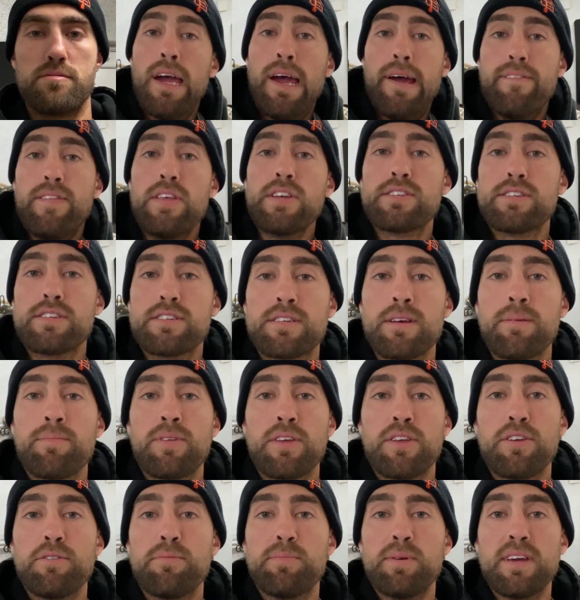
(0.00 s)
If this is
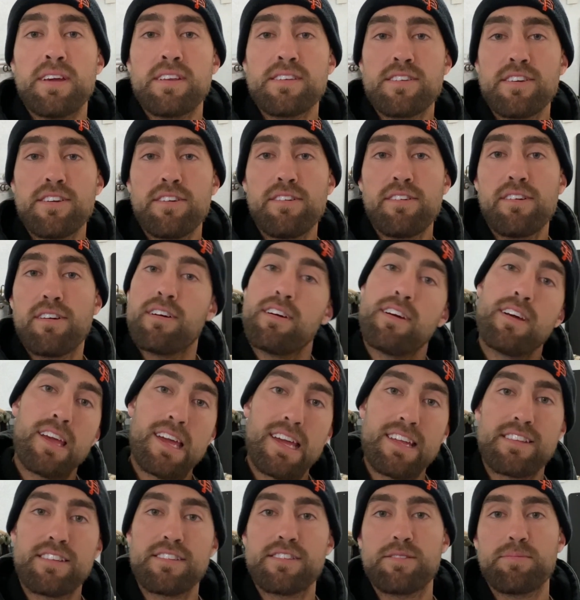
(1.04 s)
something you'd be into,
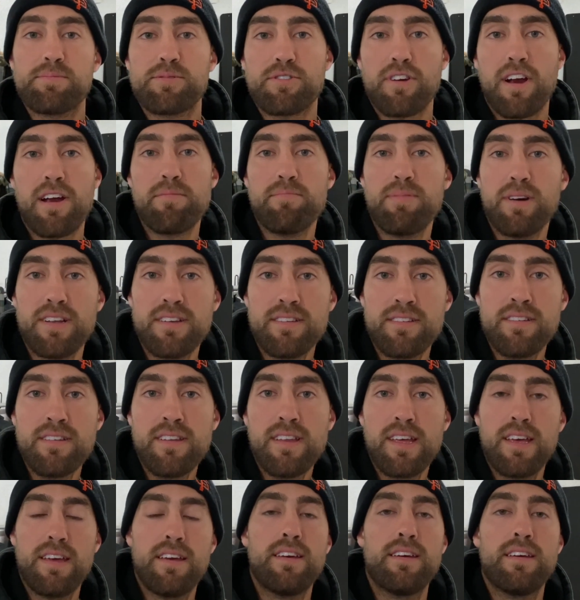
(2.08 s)
hit the subscribe button
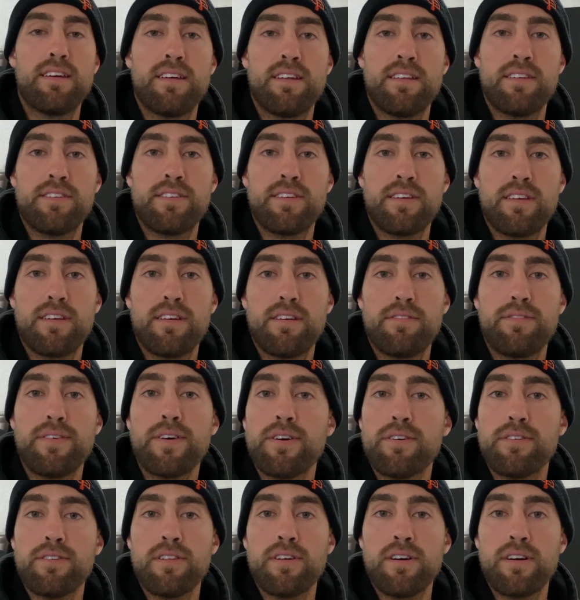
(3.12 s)
and
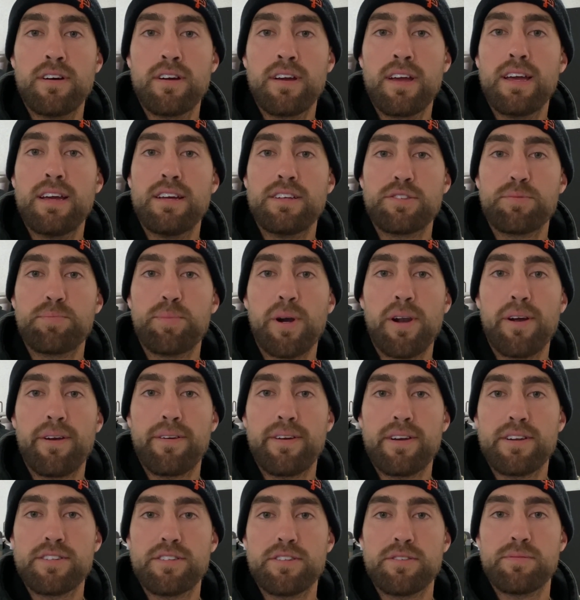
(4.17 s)
follow along as
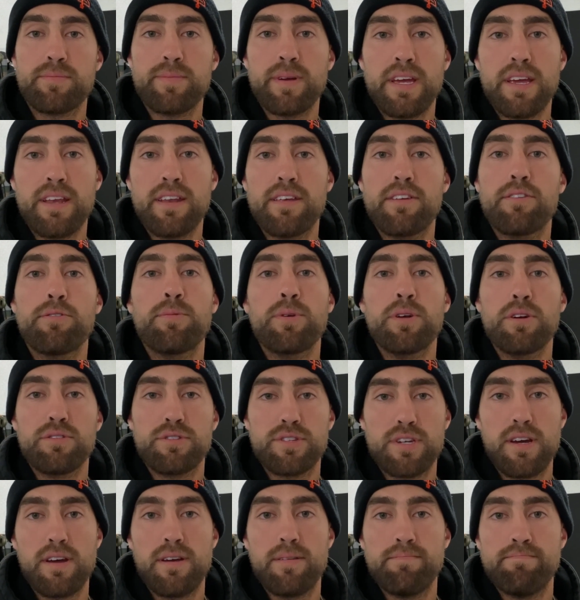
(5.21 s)
progress is made in real
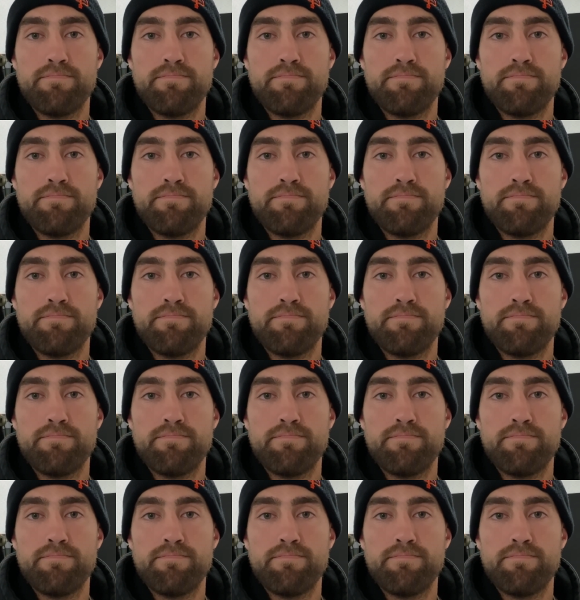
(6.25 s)
time.